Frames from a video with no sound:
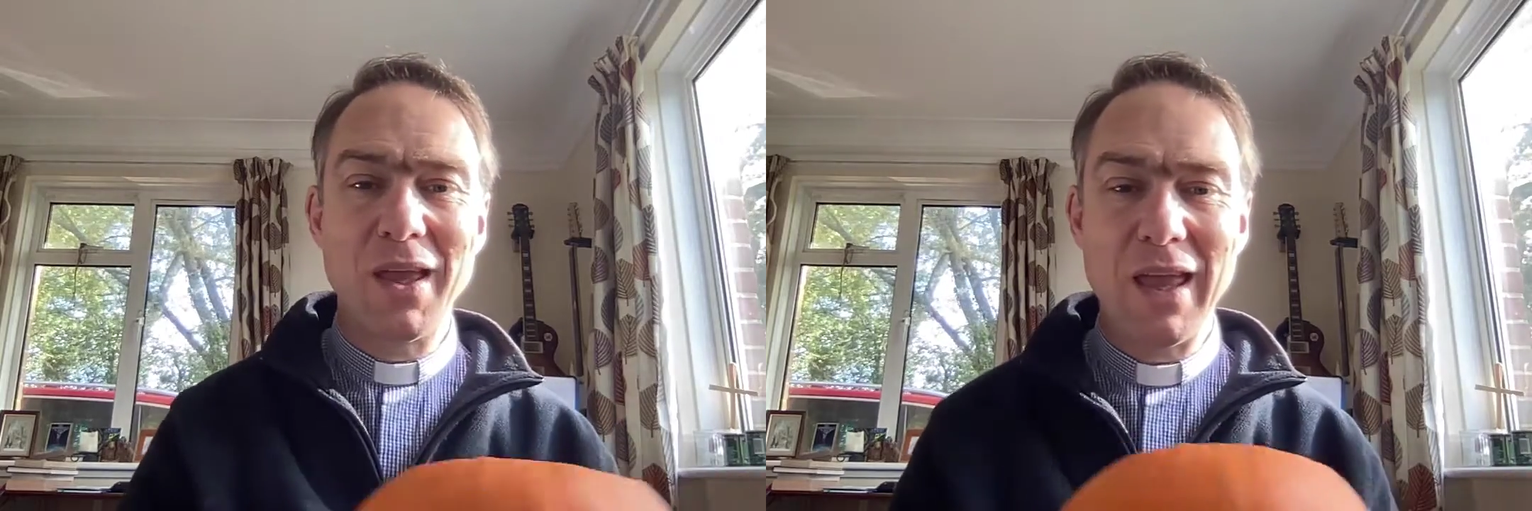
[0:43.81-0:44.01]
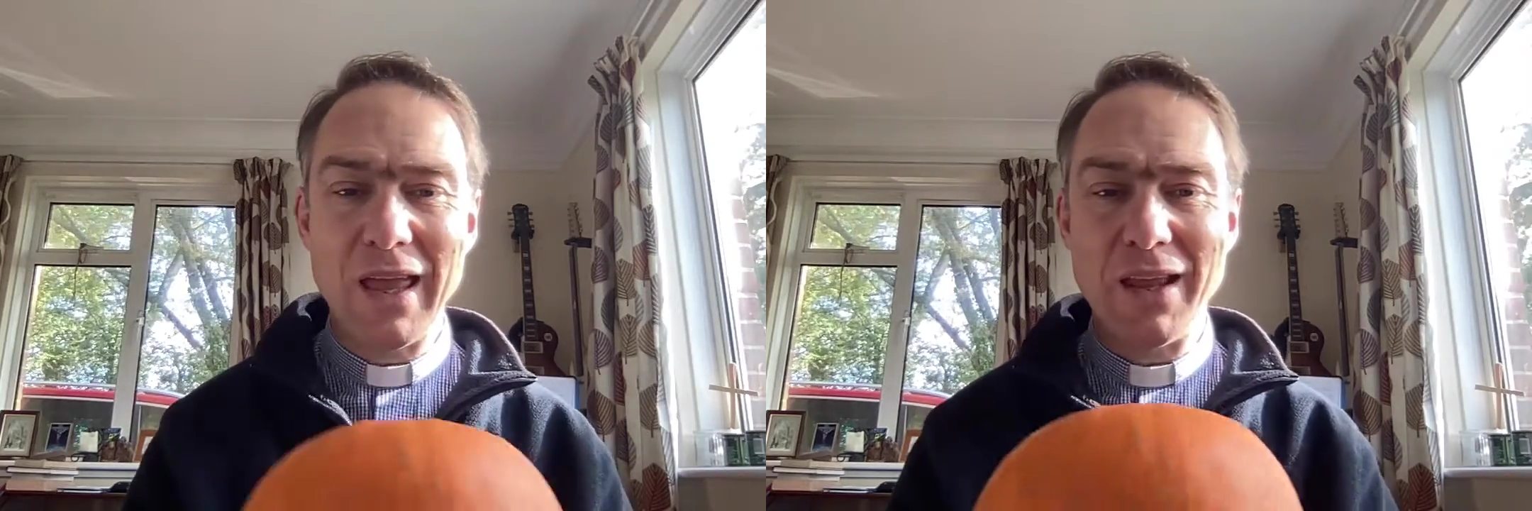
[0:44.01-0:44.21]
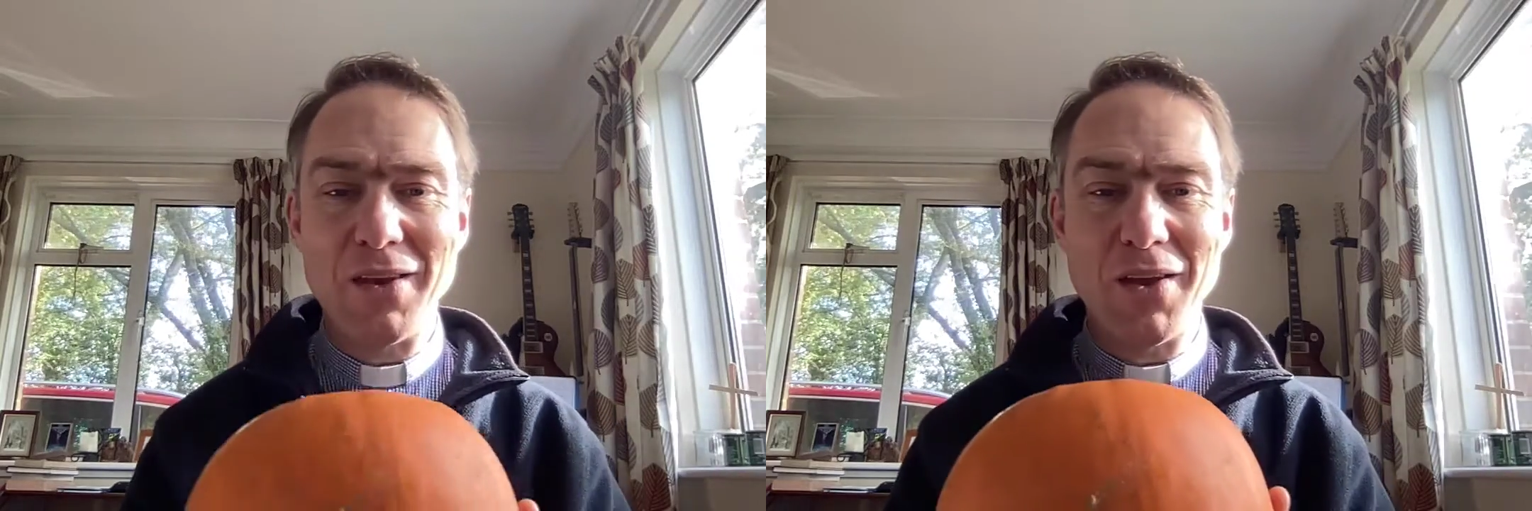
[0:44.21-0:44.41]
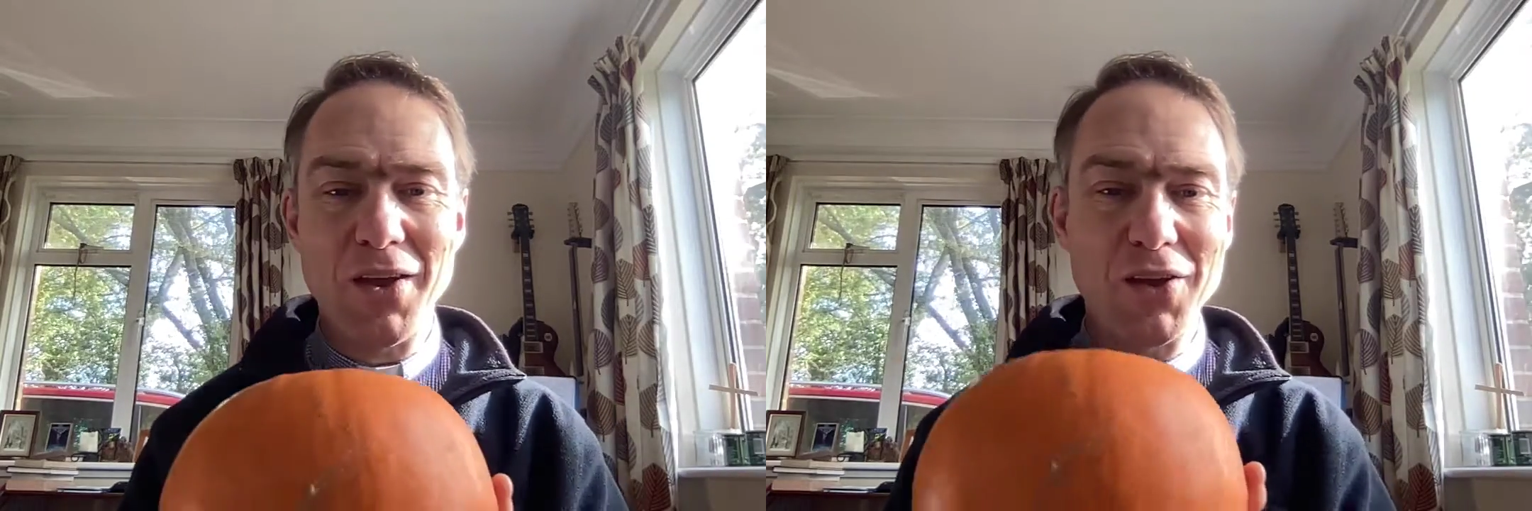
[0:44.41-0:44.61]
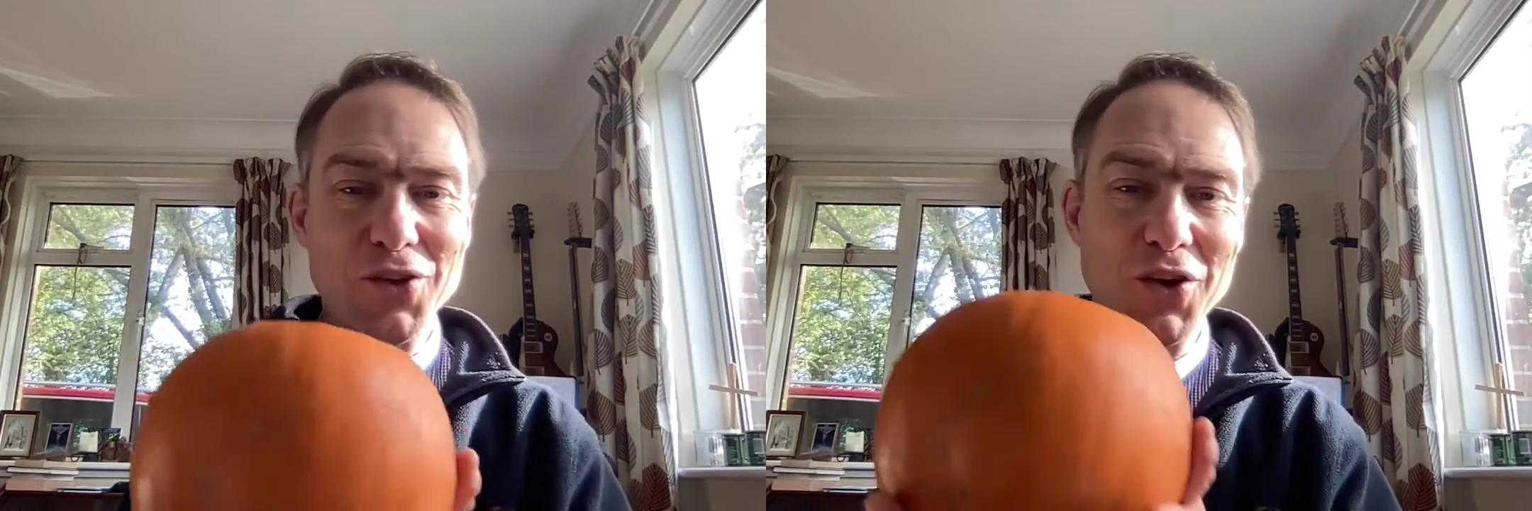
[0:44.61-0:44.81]

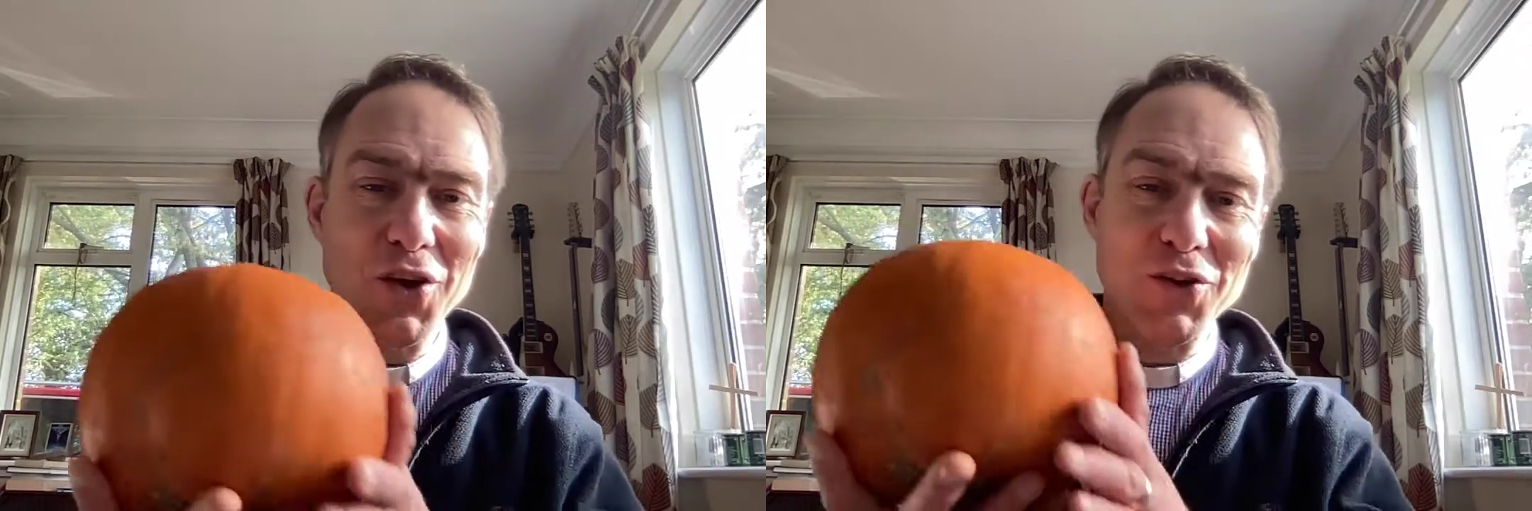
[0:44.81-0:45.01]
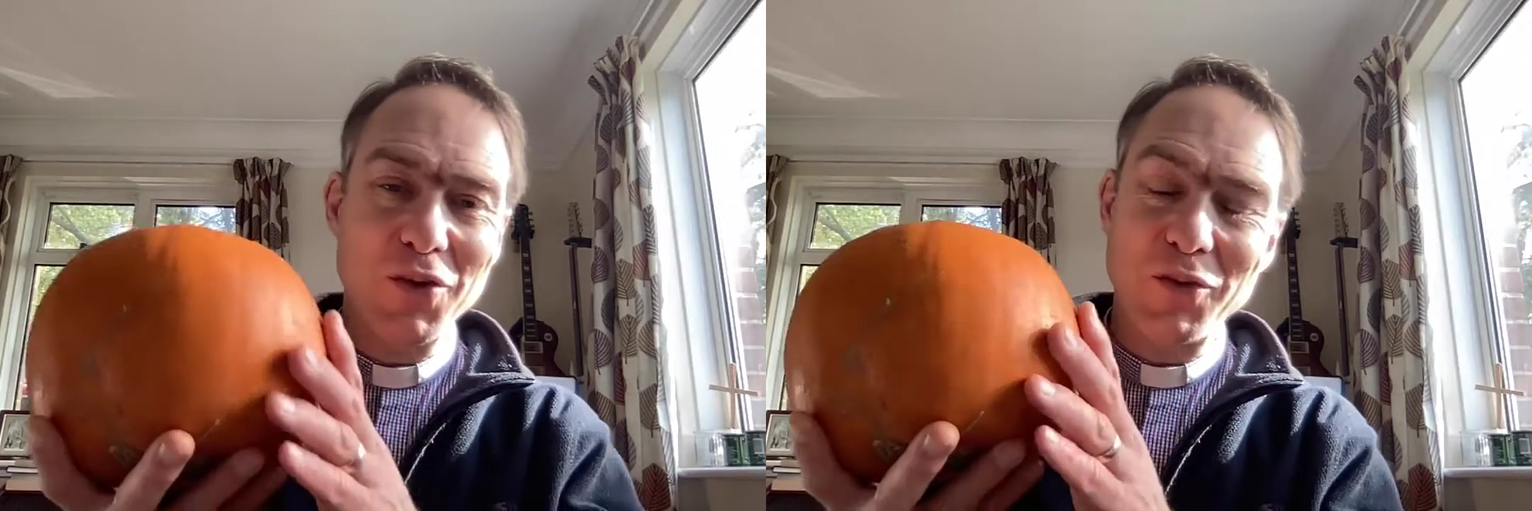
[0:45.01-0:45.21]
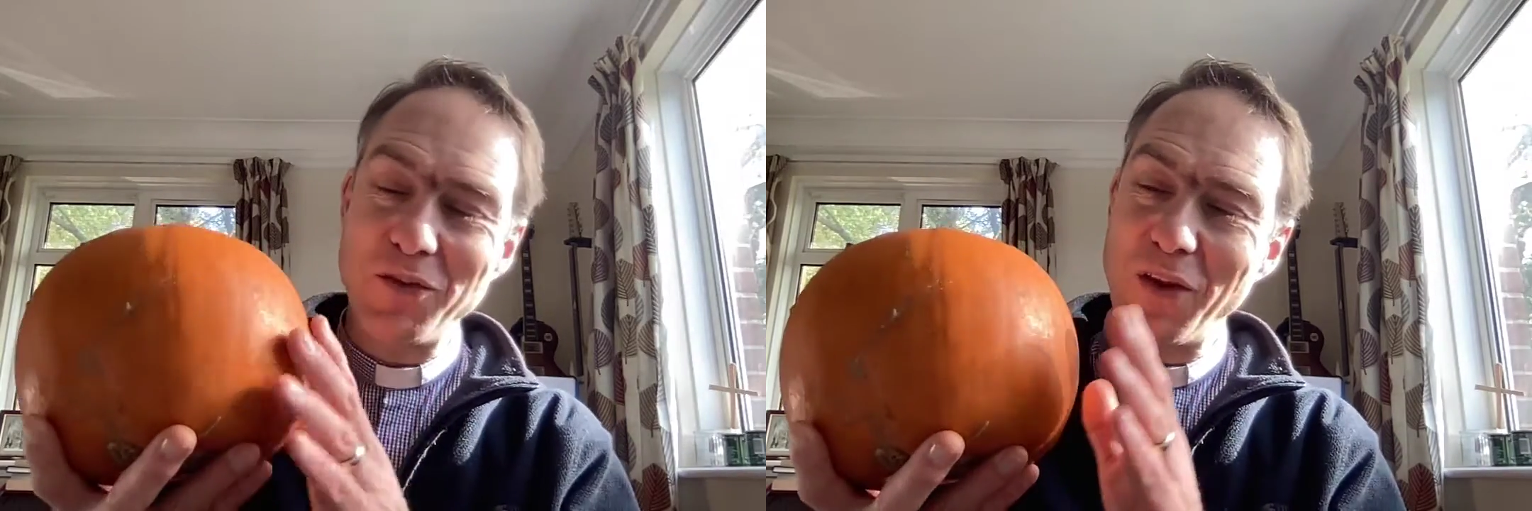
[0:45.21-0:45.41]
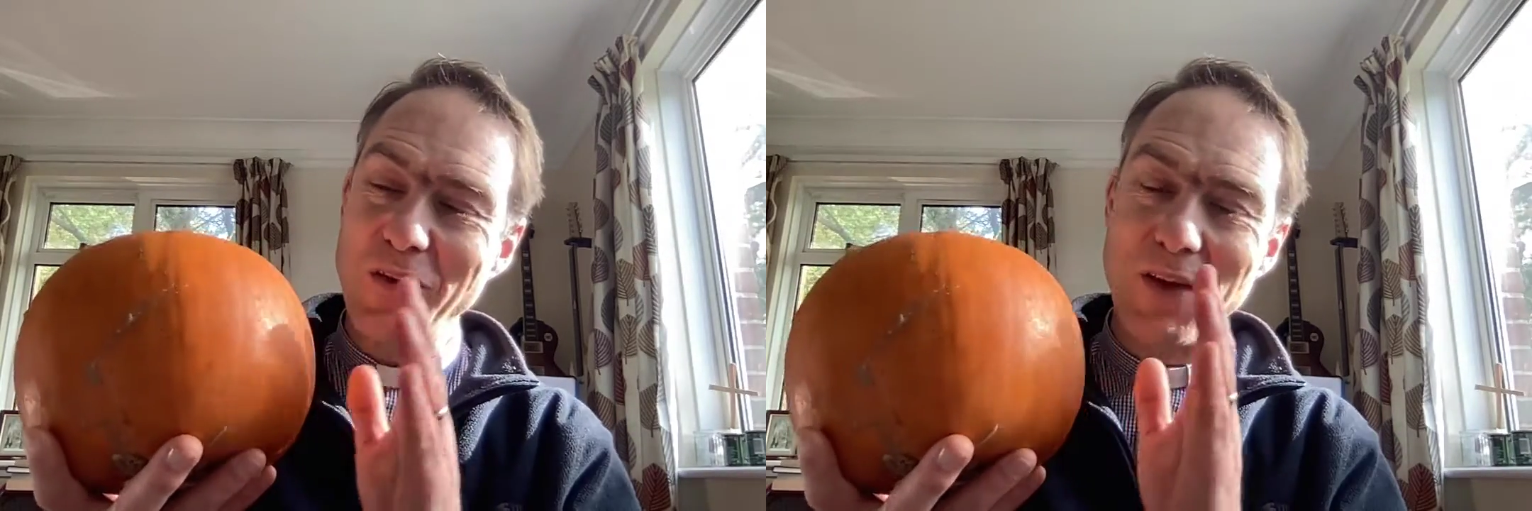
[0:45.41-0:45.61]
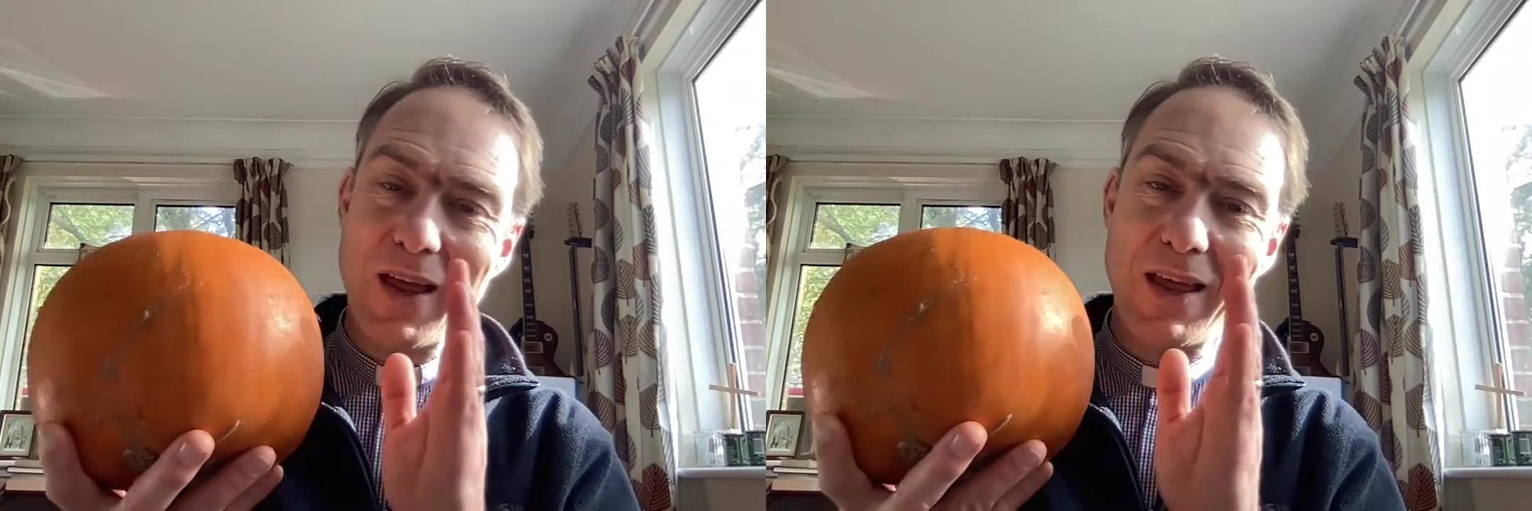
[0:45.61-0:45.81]
in church on
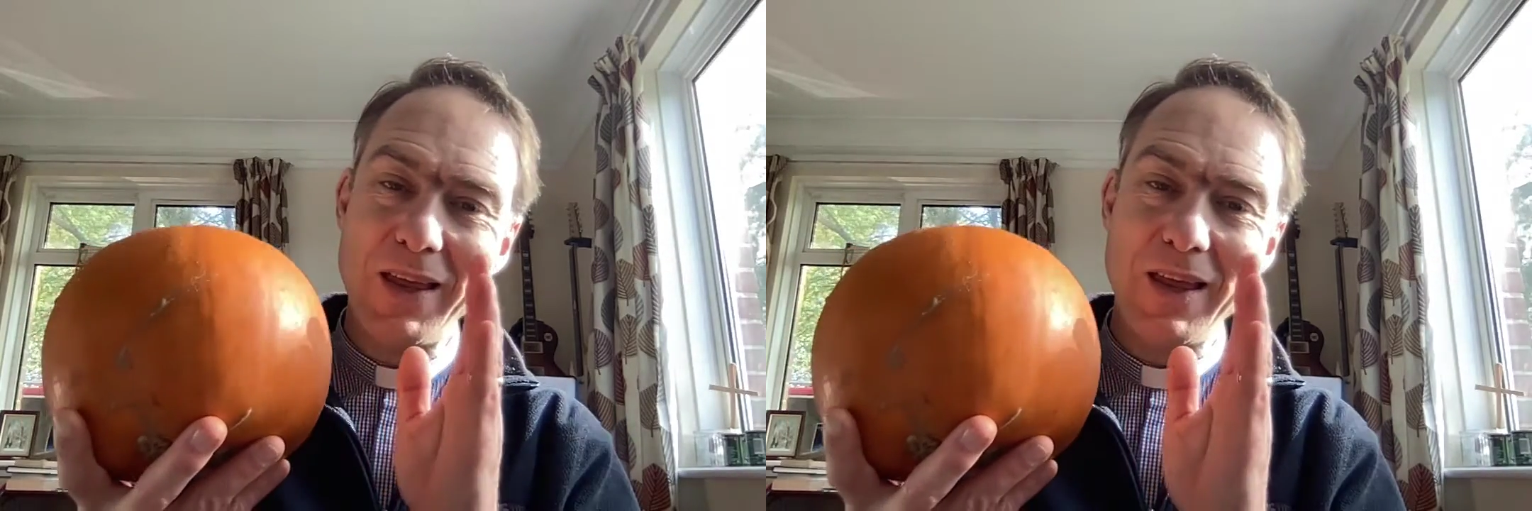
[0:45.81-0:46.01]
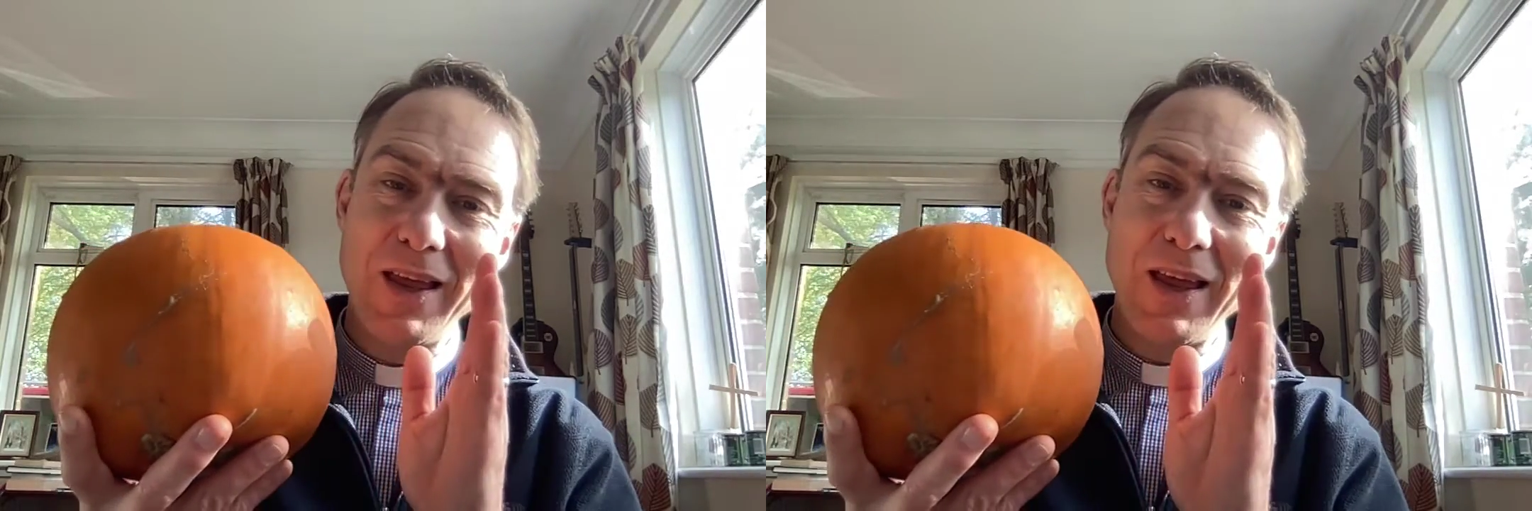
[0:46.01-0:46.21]
Sunday